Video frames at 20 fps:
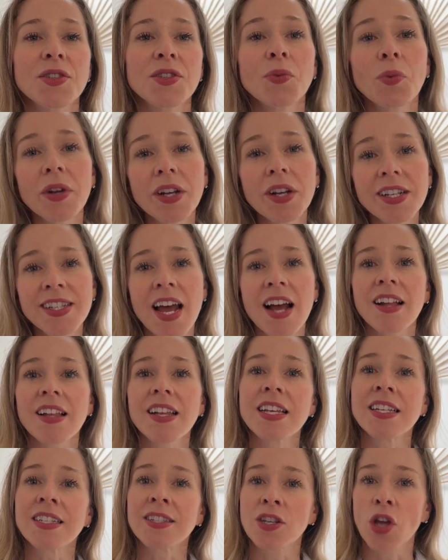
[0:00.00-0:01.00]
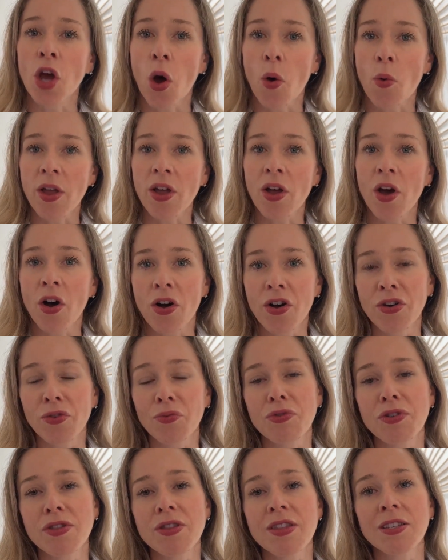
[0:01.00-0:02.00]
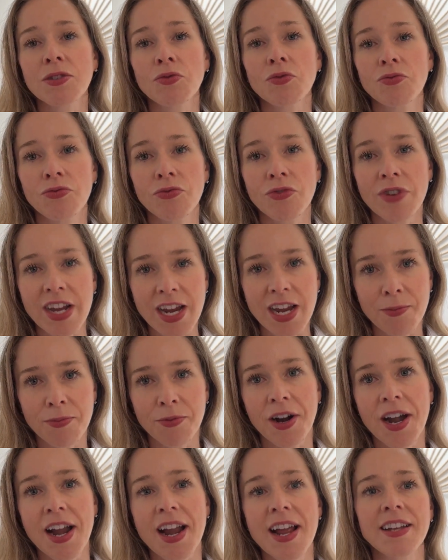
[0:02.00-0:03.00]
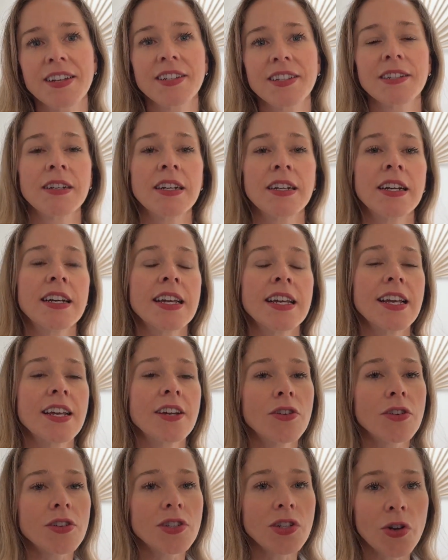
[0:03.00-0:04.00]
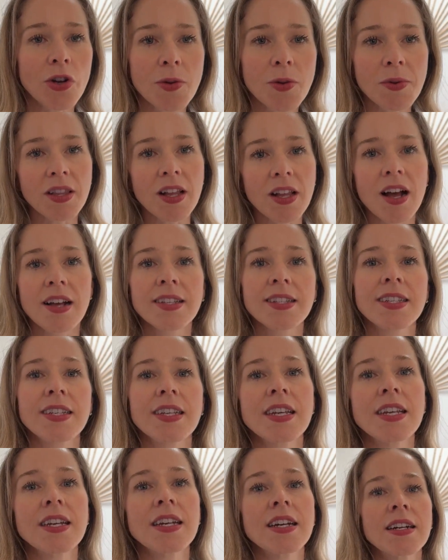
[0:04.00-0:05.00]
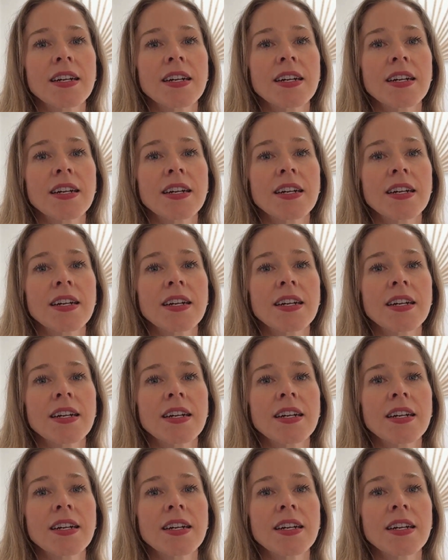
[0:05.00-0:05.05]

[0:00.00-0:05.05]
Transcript: what exactly is going on with this rebrand? In October last year,